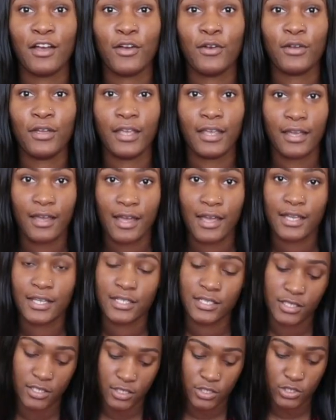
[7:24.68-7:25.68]
Okay
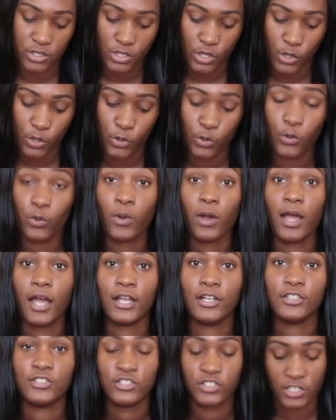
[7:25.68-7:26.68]
guys, so
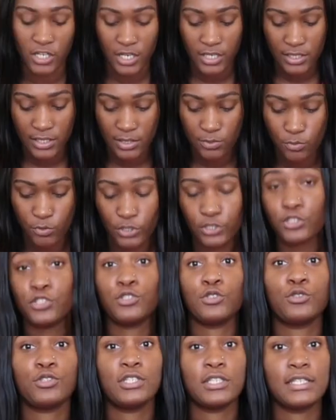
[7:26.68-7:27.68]
I just want
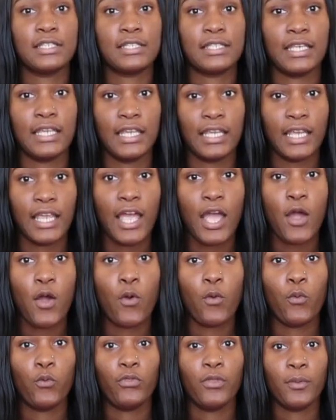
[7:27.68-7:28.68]
you to see
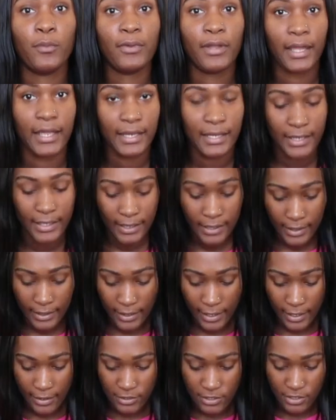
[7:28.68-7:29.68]
the blanket.
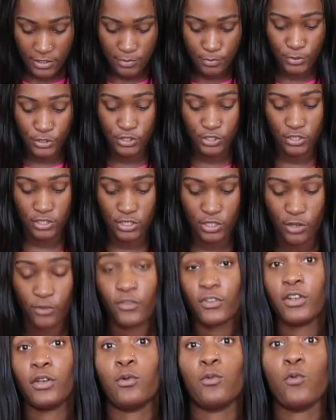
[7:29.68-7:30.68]
Just put
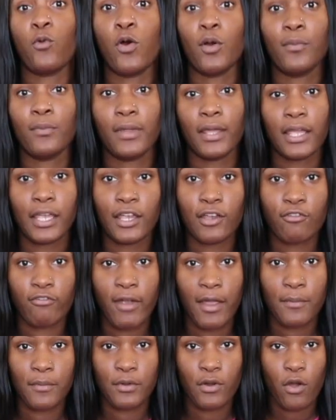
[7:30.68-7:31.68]
yourself in a warm blanket,
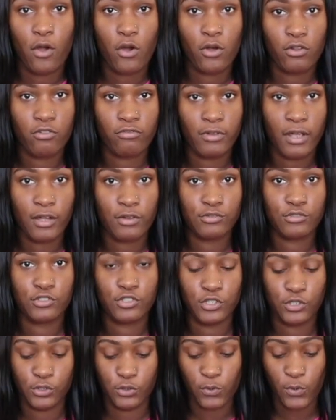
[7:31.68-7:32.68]
wrap it all around
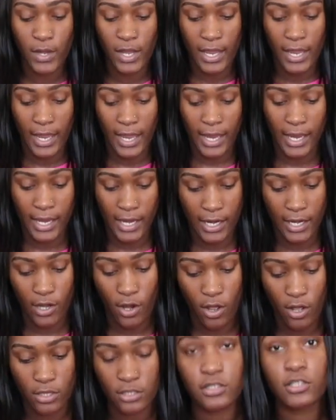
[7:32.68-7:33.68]
you,
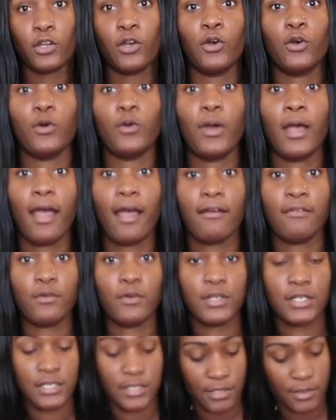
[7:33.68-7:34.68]
and also have
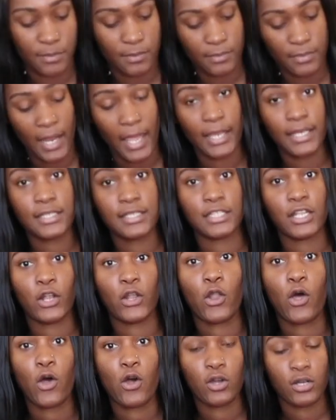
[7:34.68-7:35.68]
on some nice
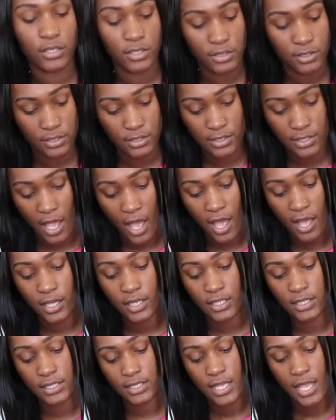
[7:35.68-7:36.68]
long
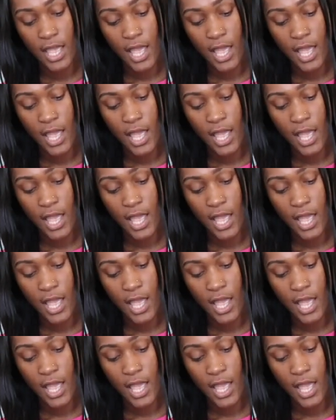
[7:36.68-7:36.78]
socks.